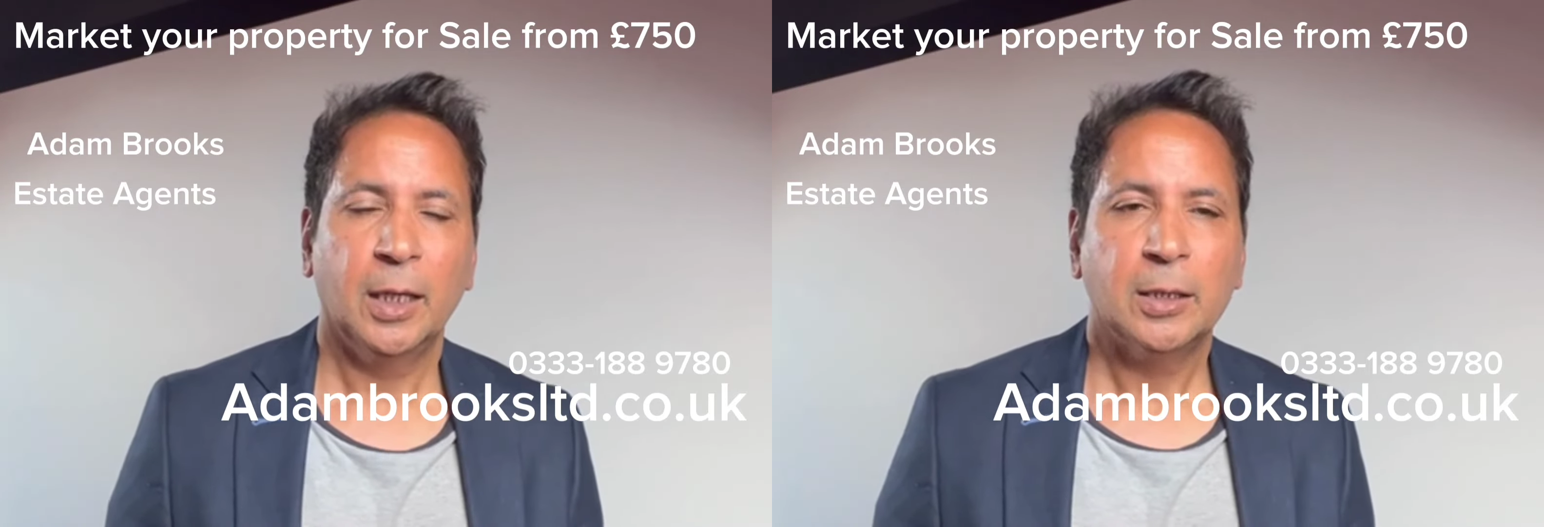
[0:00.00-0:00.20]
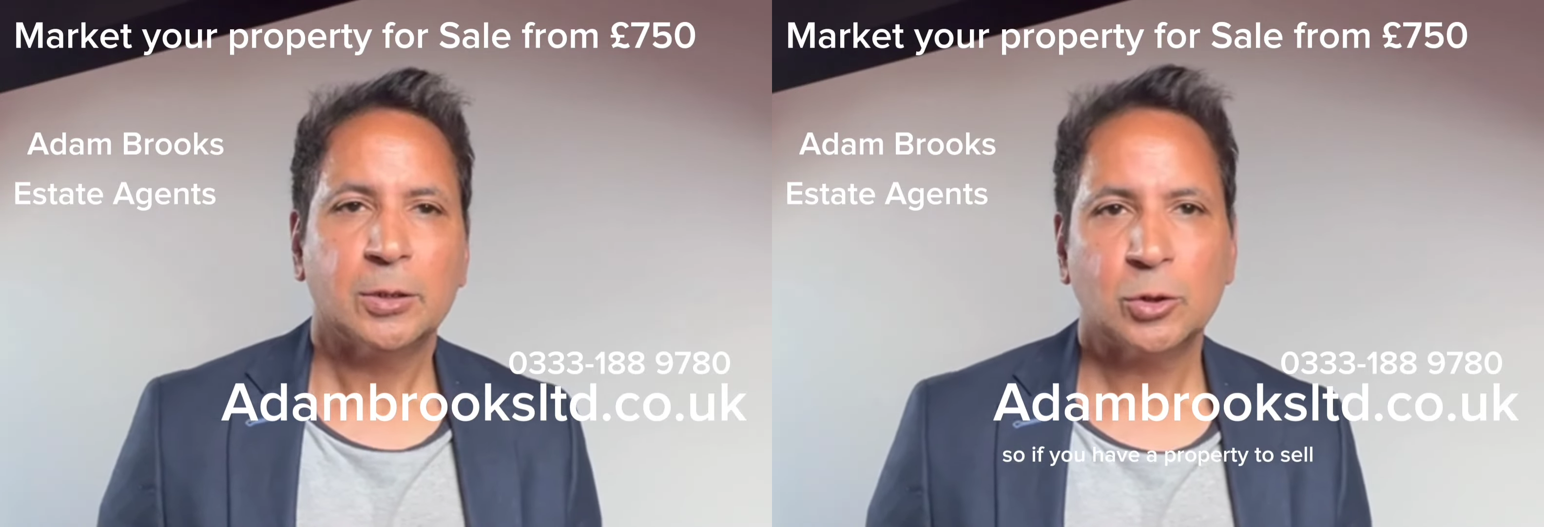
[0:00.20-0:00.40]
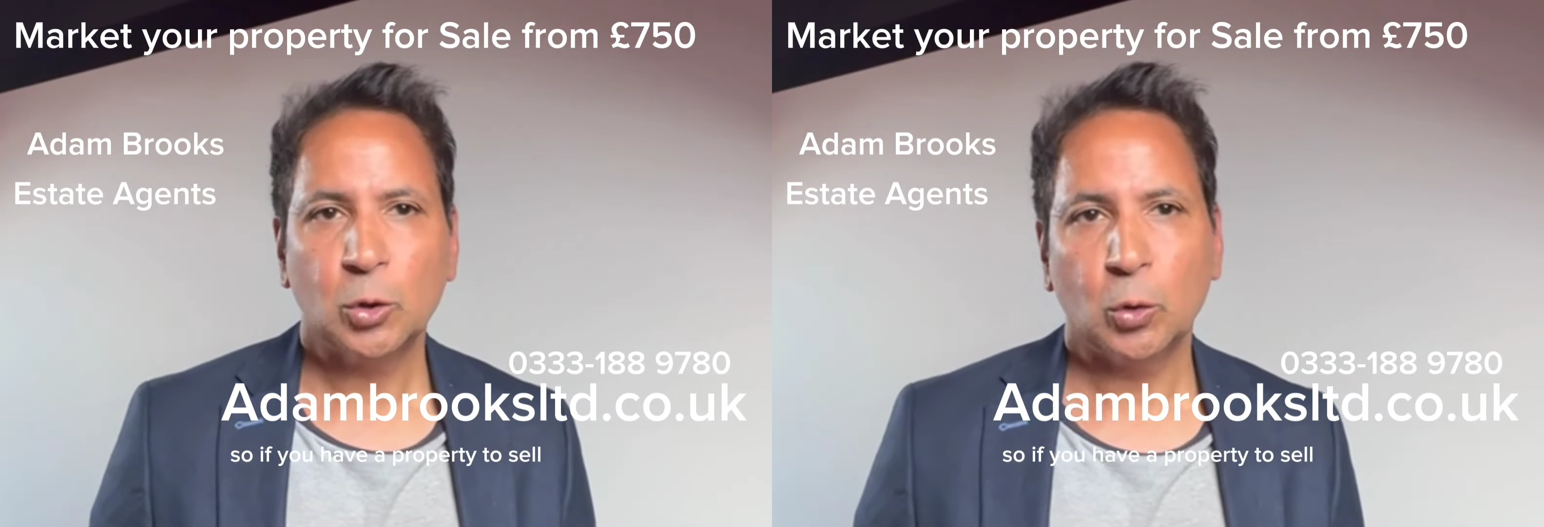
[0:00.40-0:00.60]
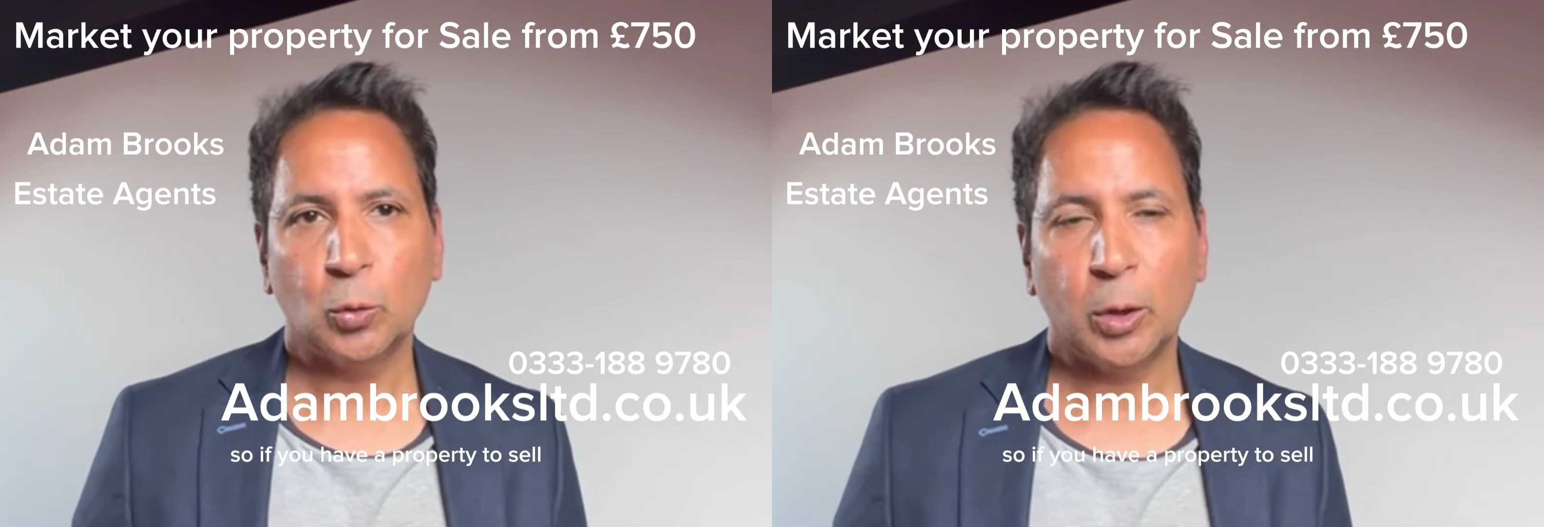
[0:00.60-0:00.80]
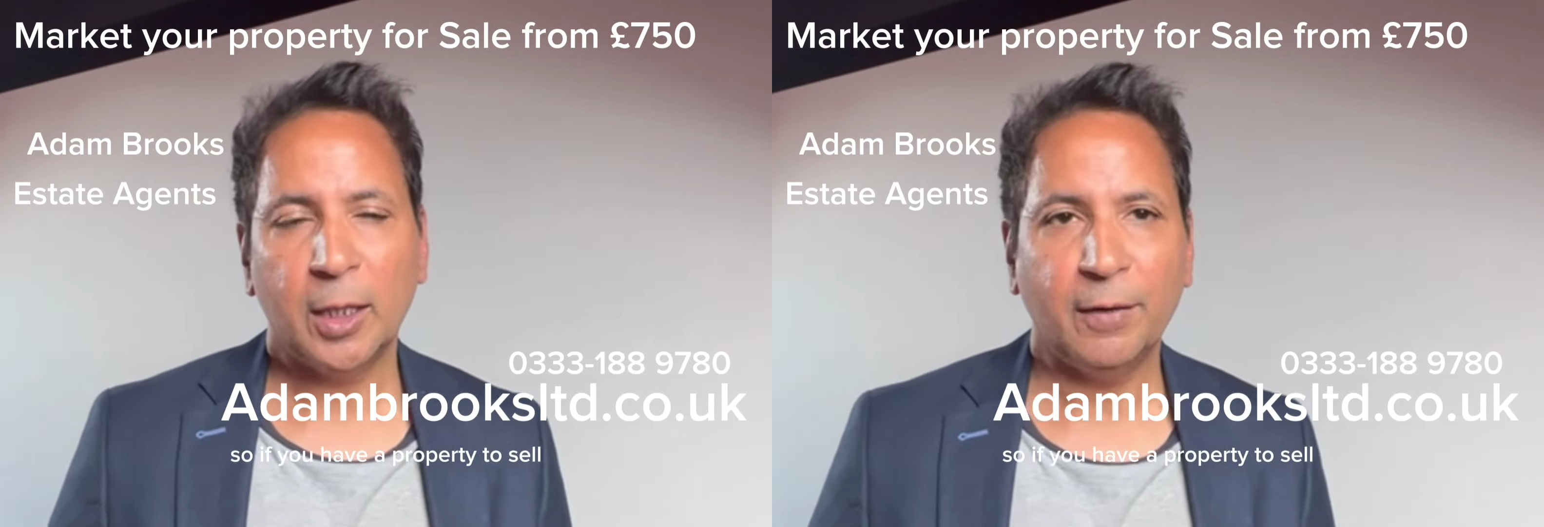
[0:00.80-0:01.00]

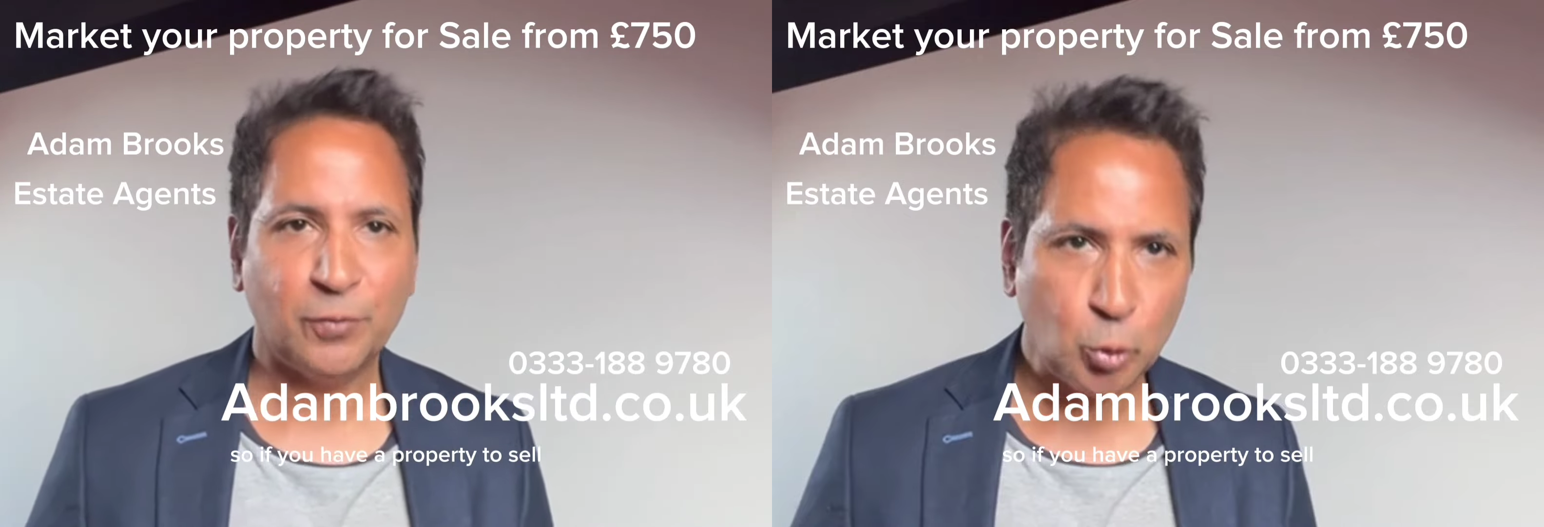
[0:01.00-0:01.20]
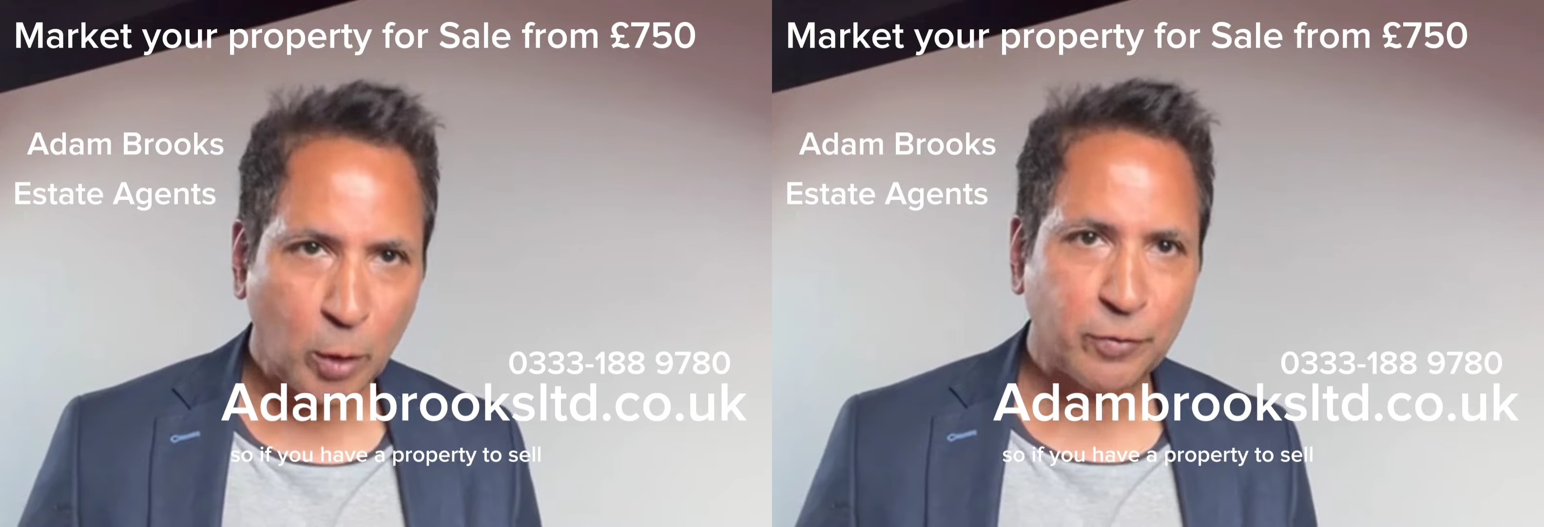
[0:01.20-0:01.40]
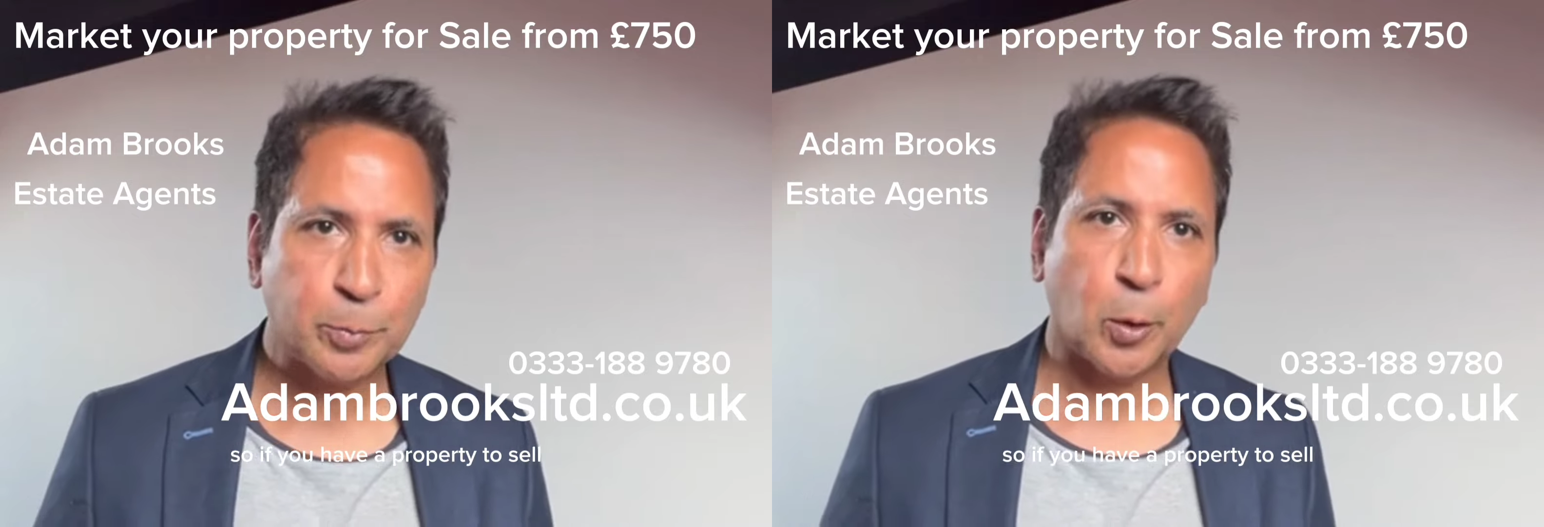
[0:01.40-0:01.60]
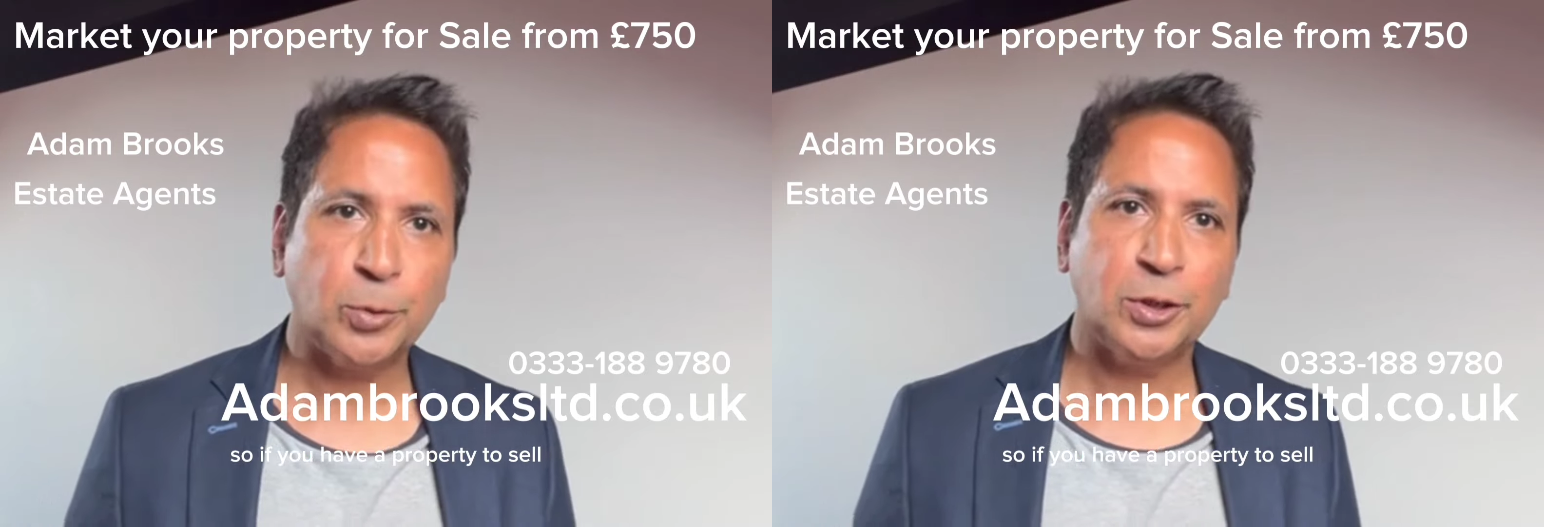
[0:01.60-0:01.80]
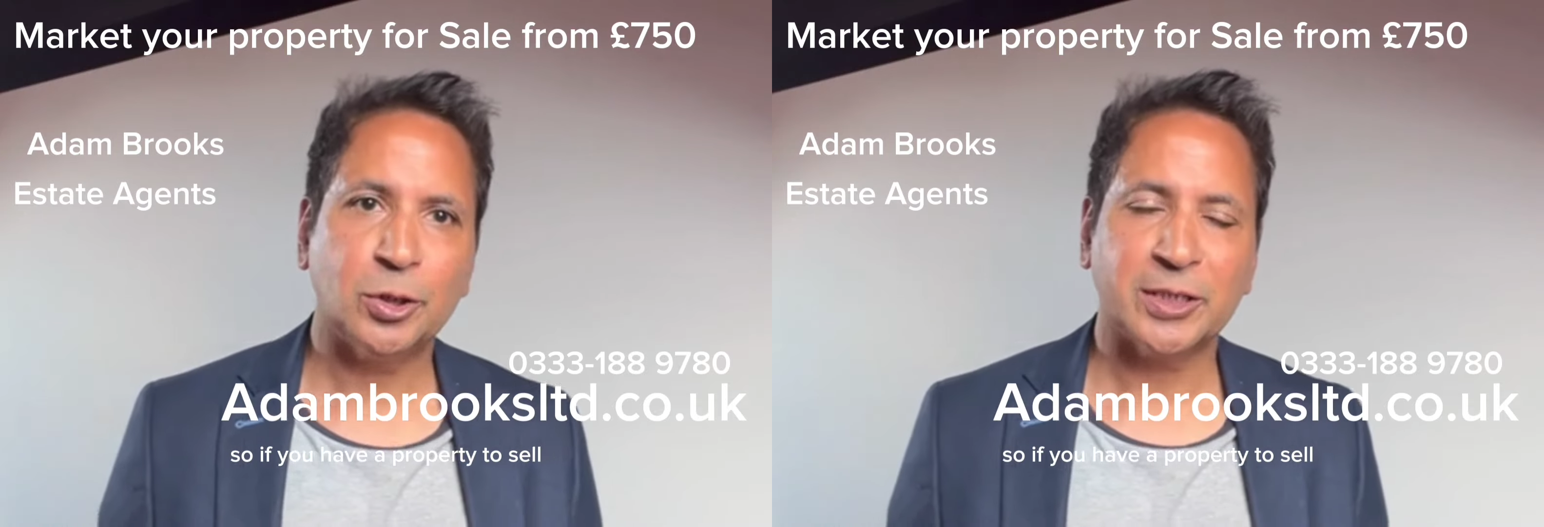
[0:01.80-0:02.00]
So if you have a
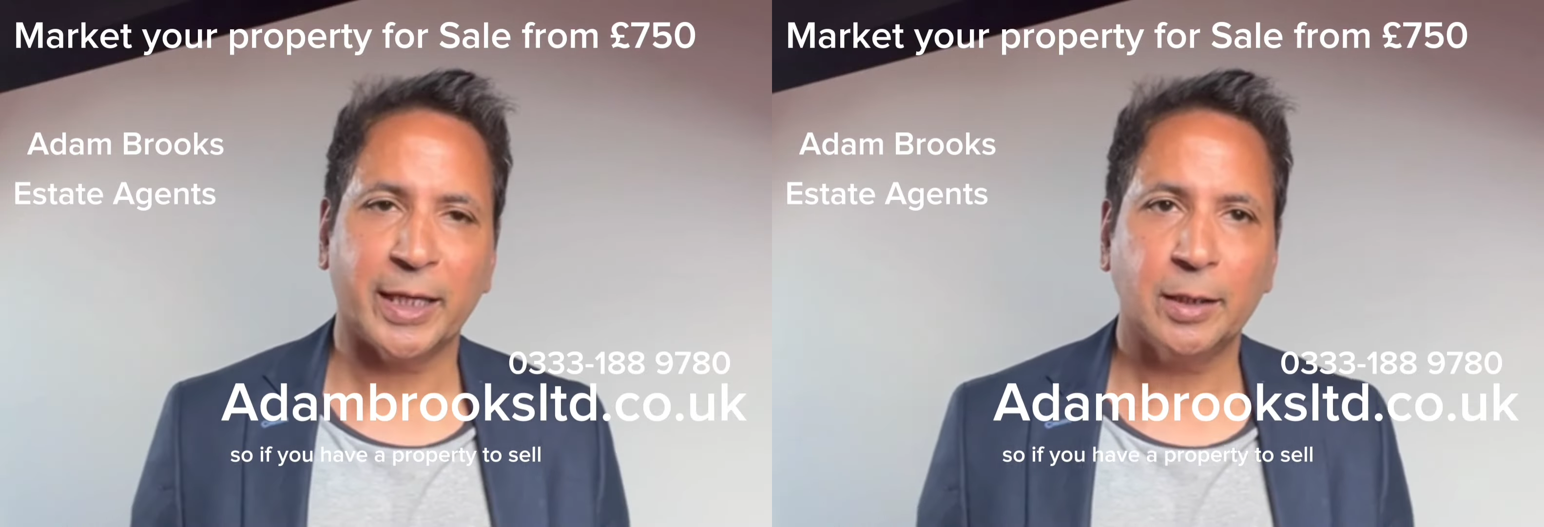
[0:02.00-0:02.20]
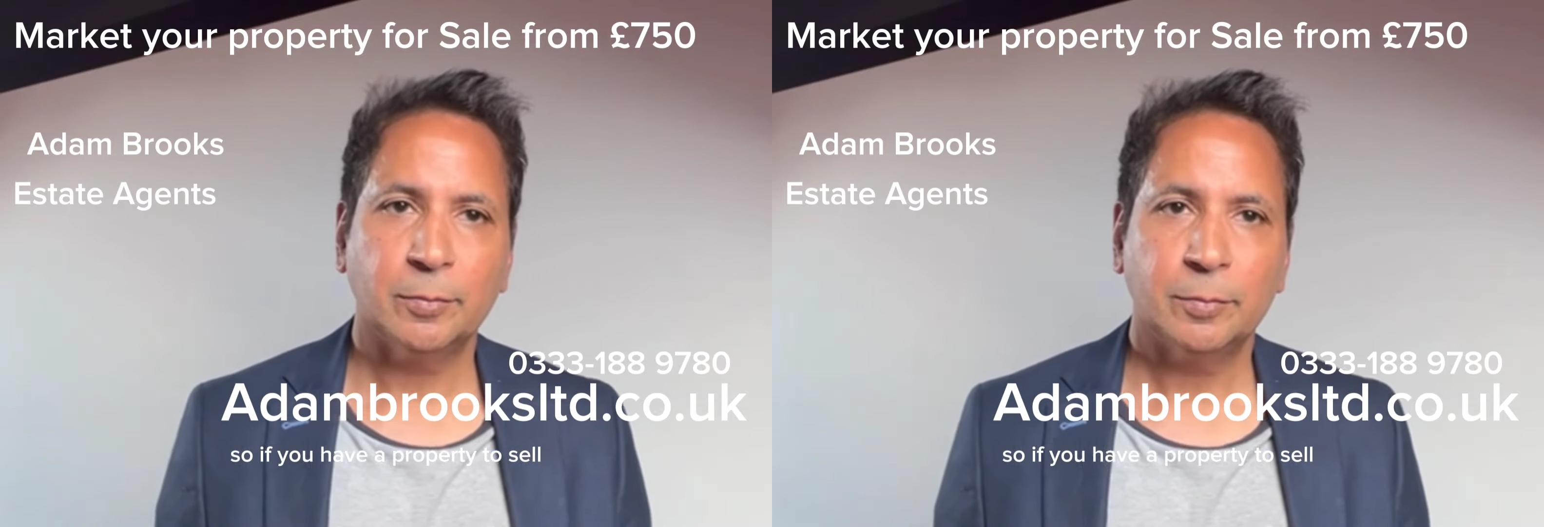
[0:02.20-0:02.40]
property to sell,